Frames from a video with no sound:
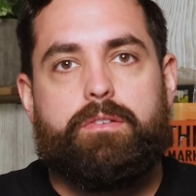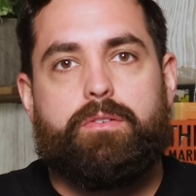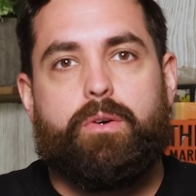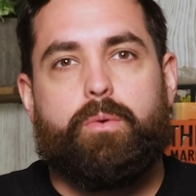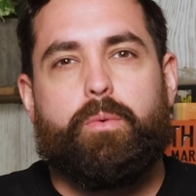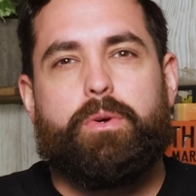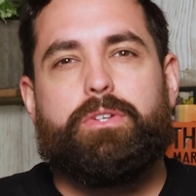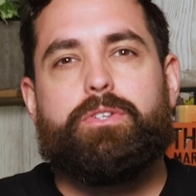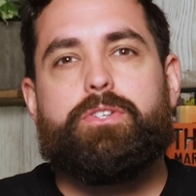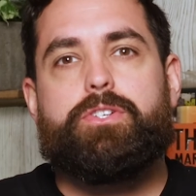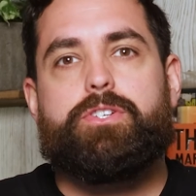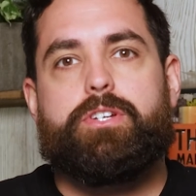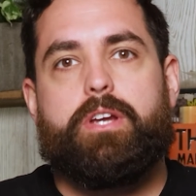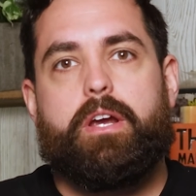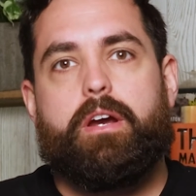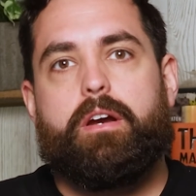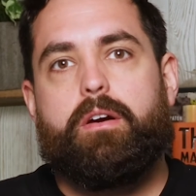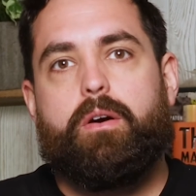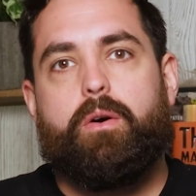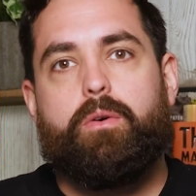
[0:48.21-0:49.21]
So when you
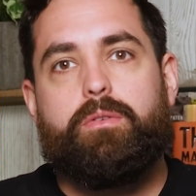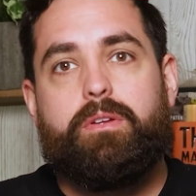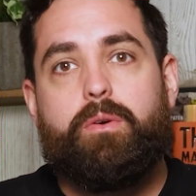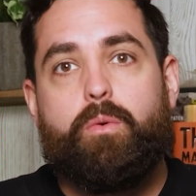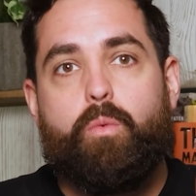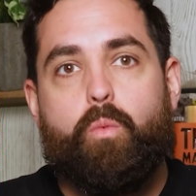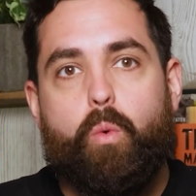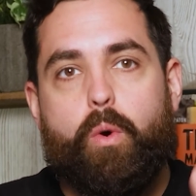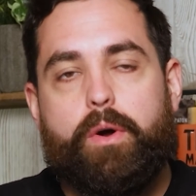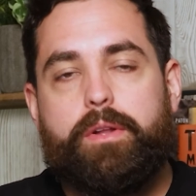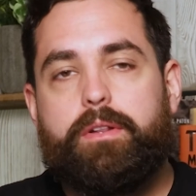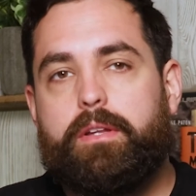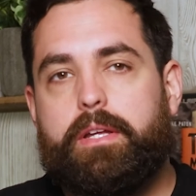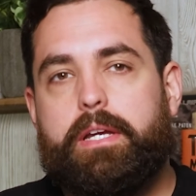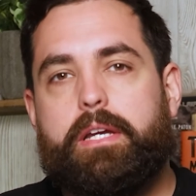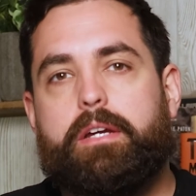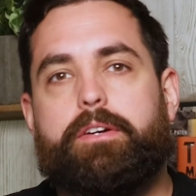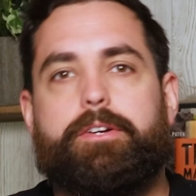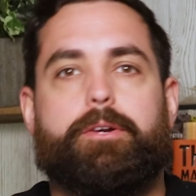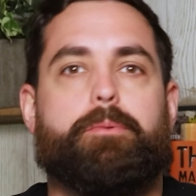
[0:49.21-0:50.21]
share only one
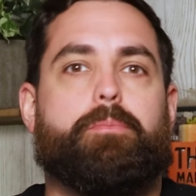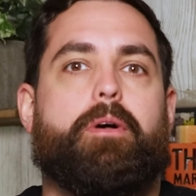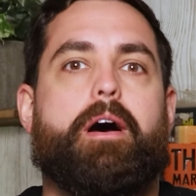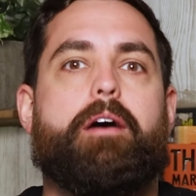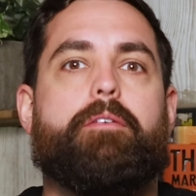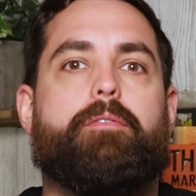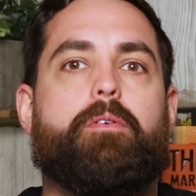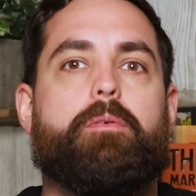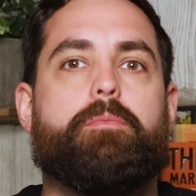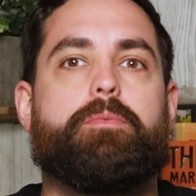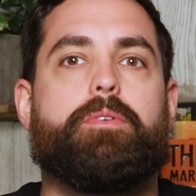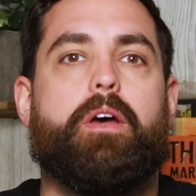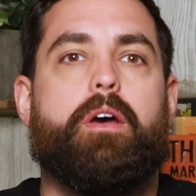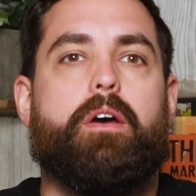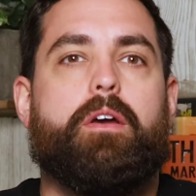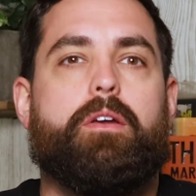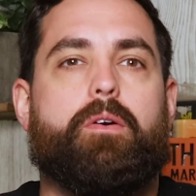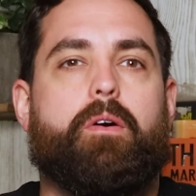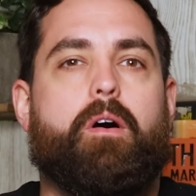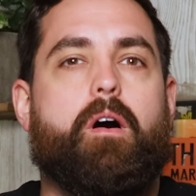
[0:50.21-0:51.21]
link on your platforms,
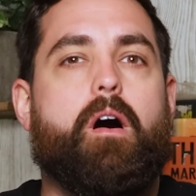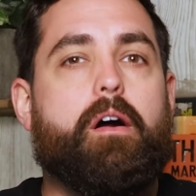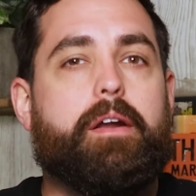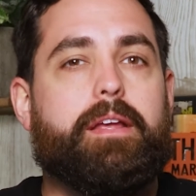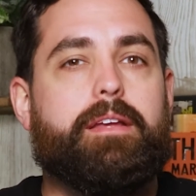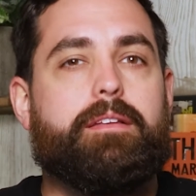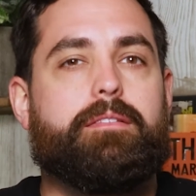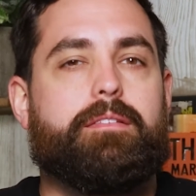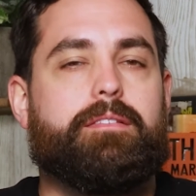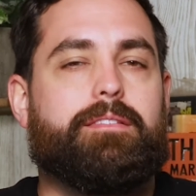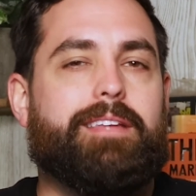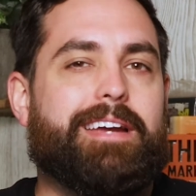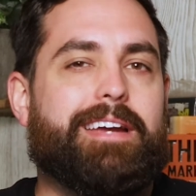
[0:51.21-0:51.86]
your audience is